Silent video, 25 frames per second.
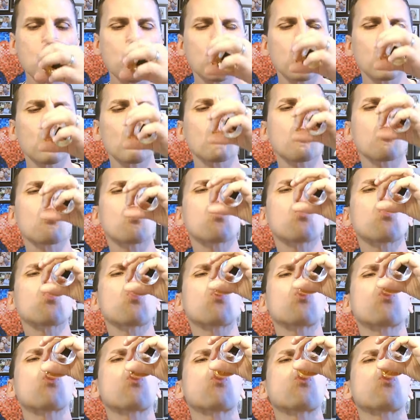
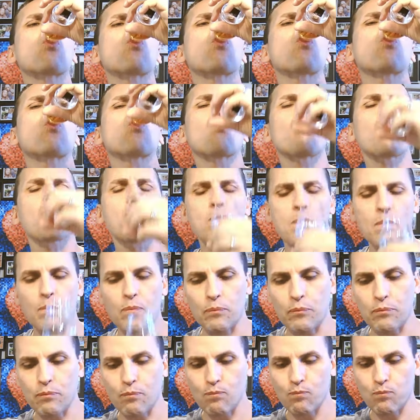
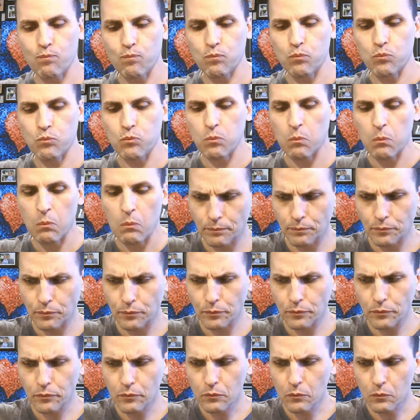
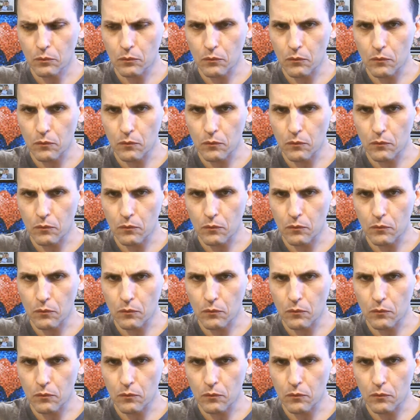(no one is talking)